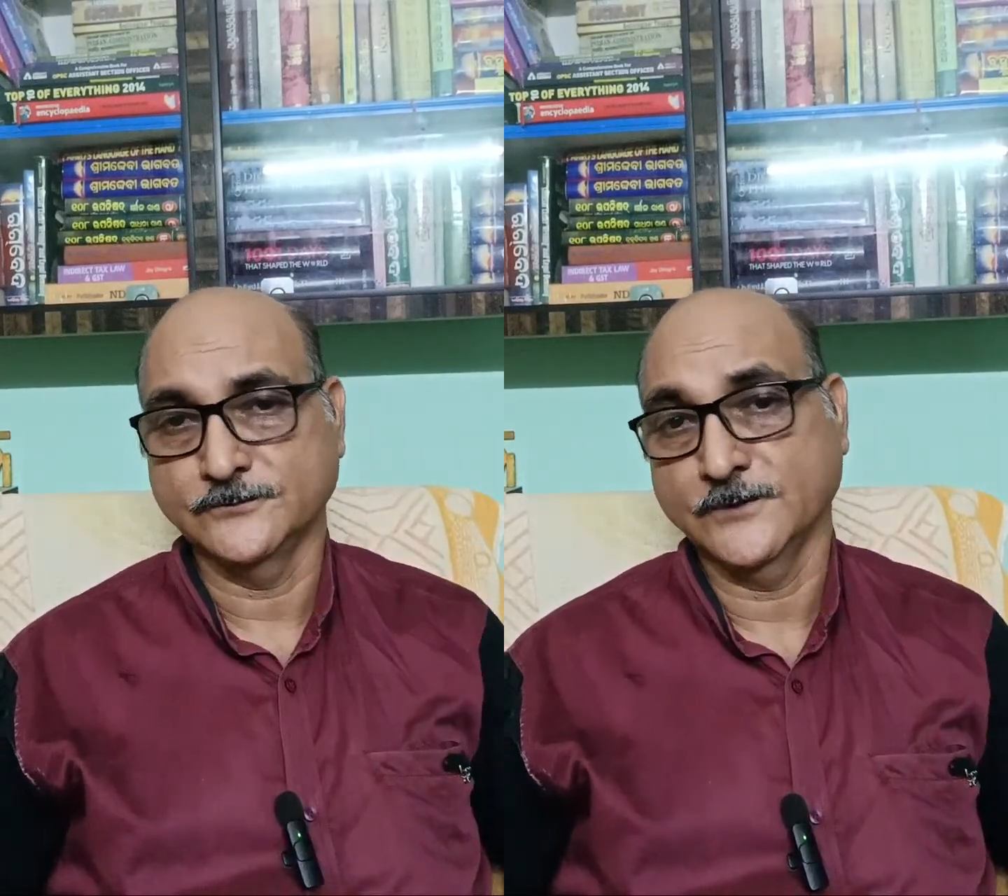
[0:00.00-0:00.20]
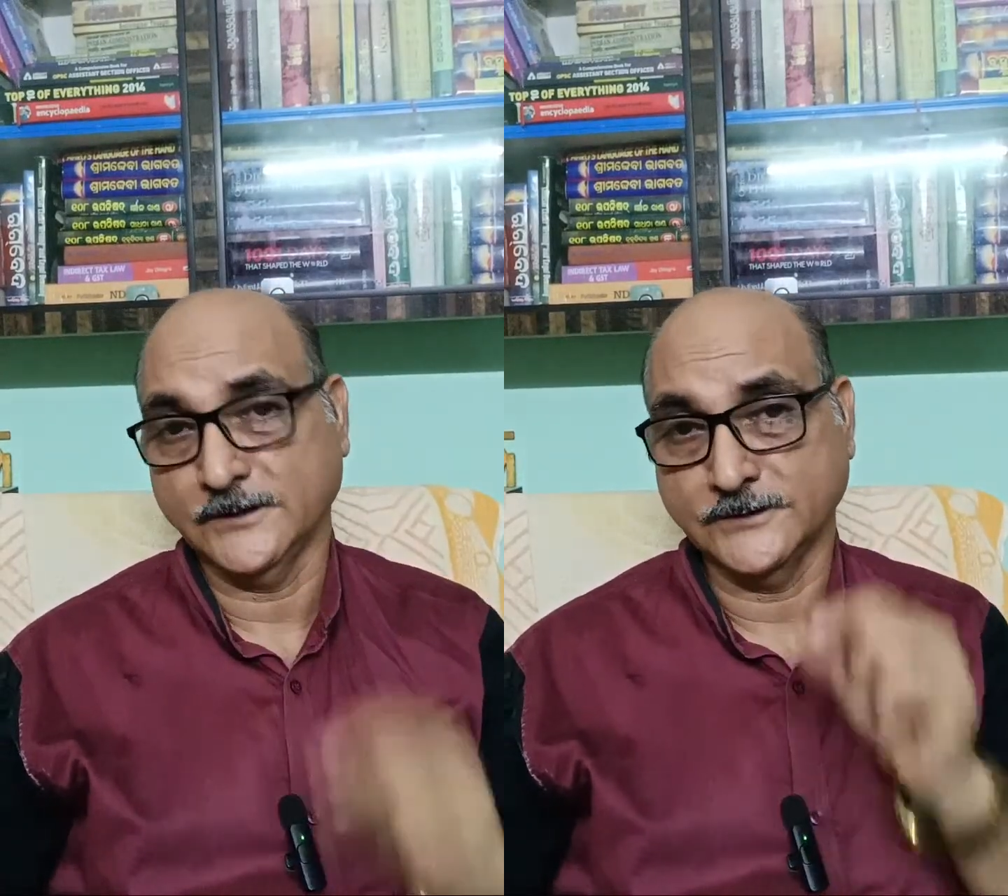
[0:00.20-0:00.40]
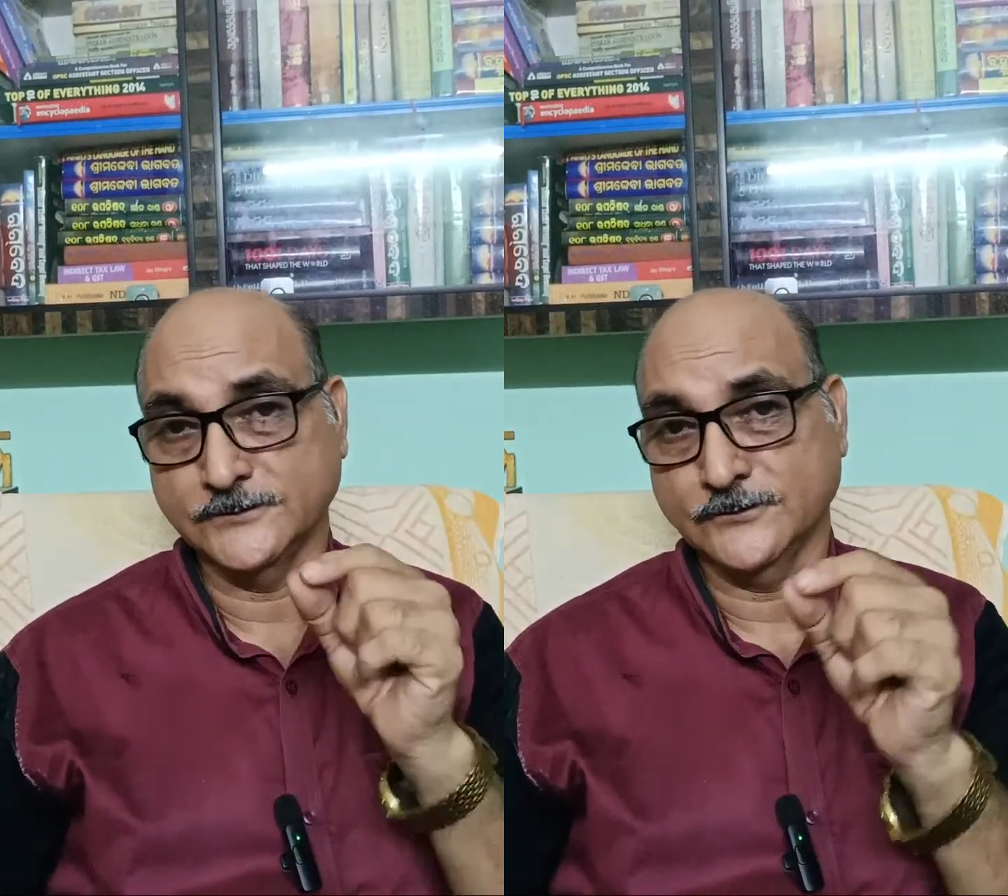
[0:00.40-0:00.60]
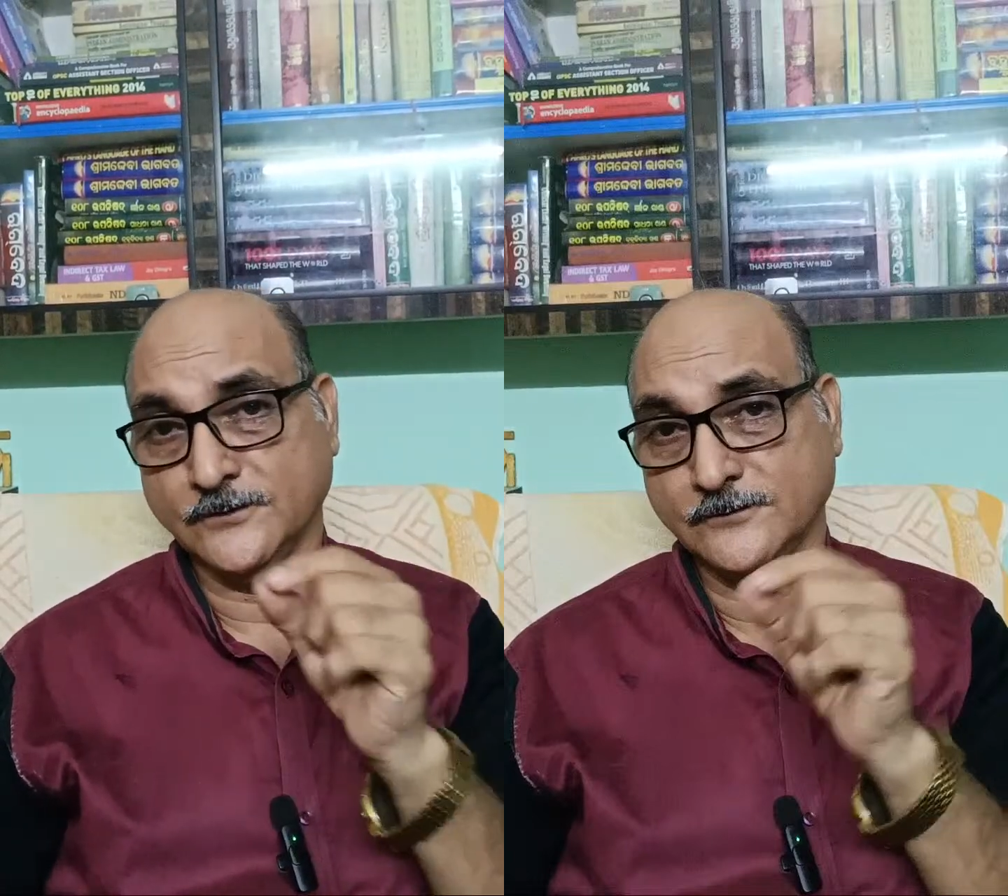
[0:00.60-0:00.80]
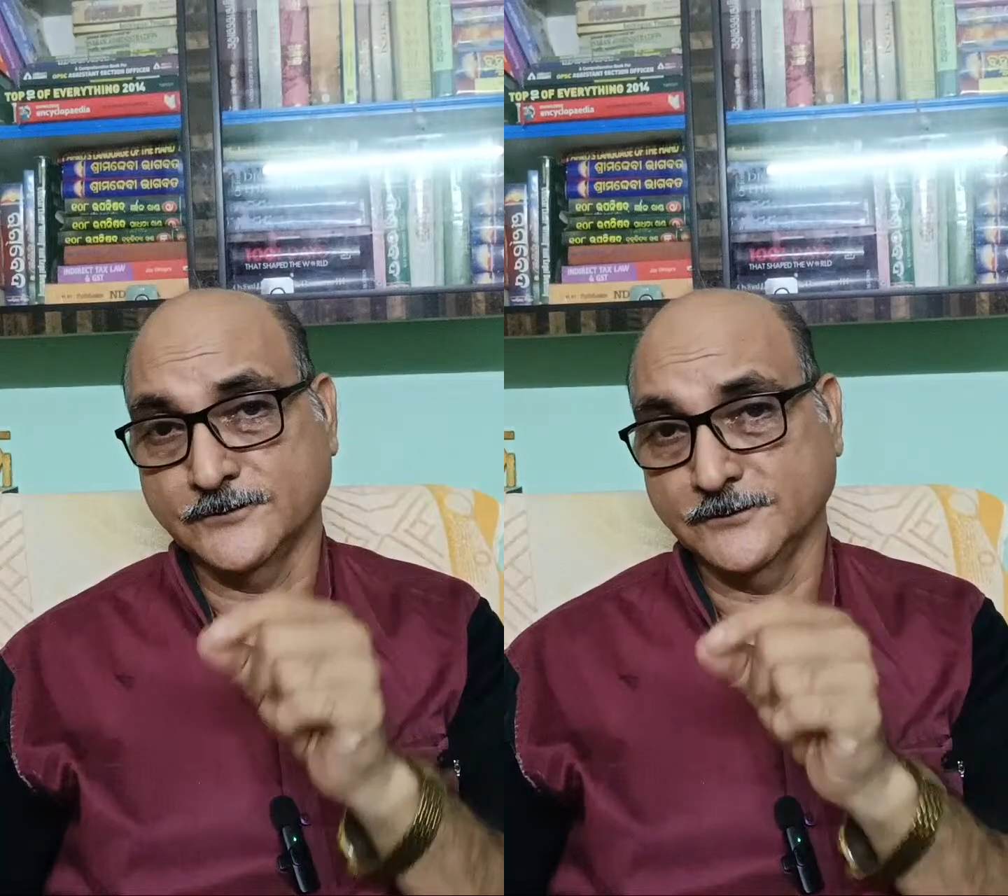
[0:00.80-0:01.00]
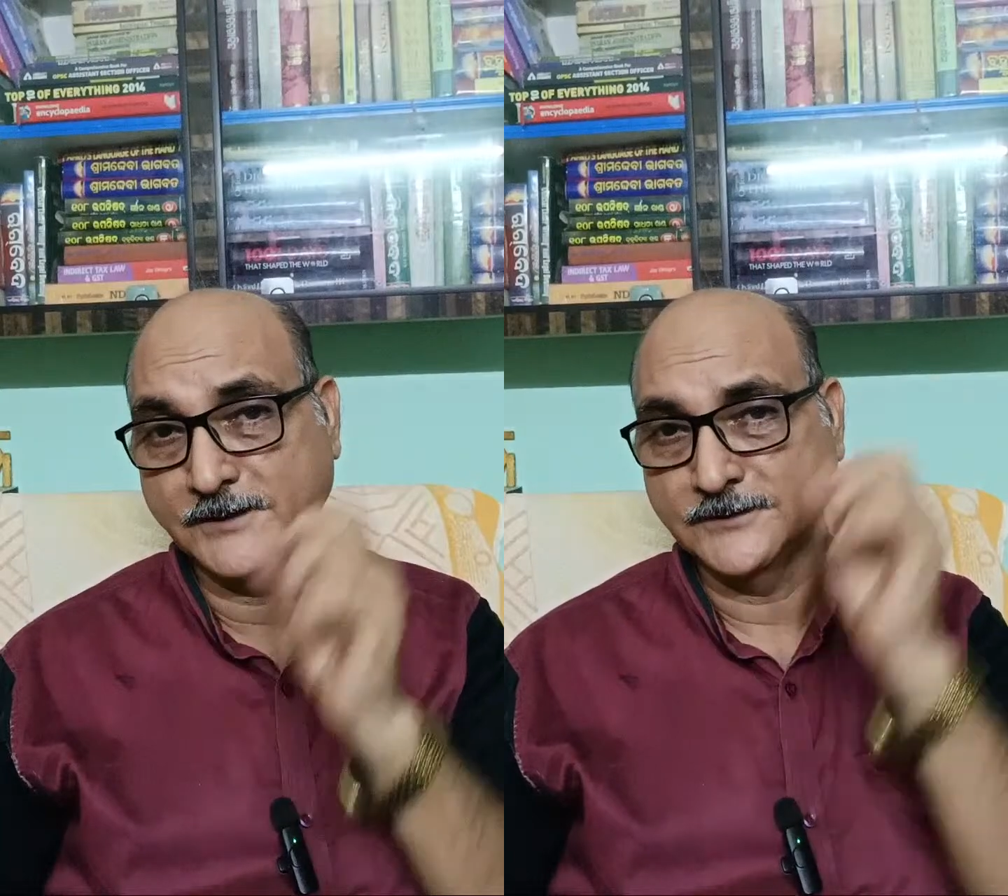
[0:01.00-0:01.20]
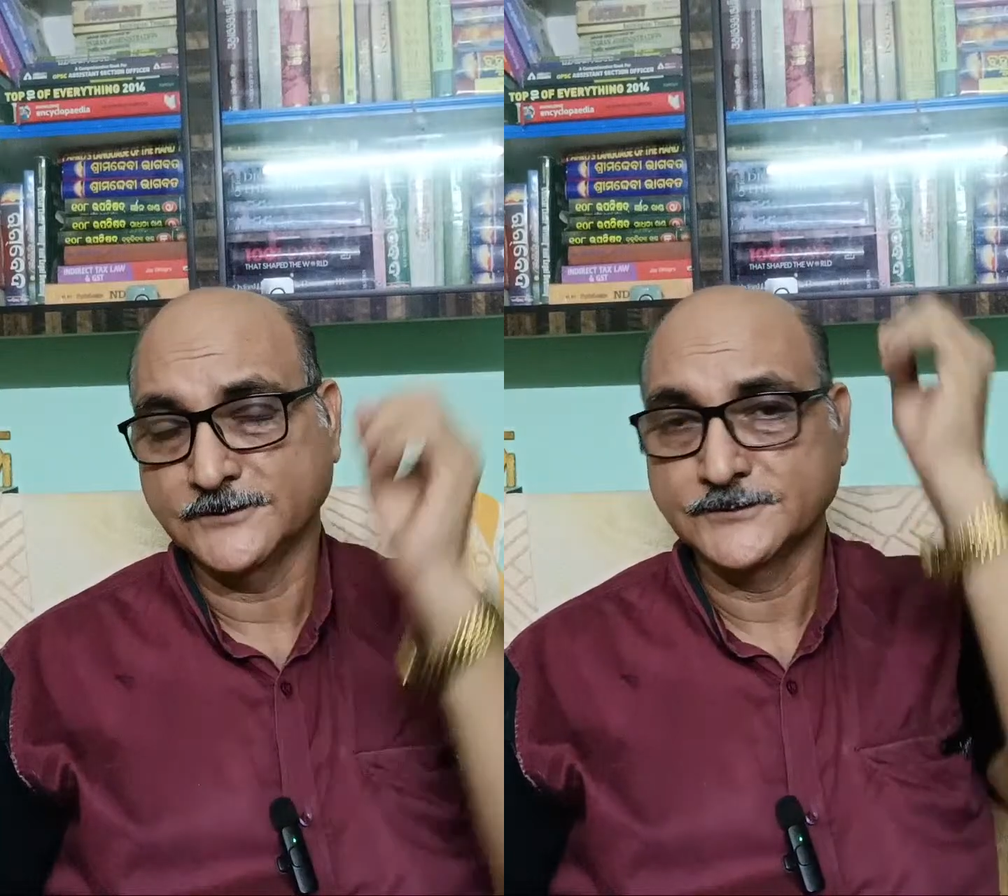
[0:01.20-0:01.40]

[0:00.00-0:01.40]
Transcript: What is law of demand?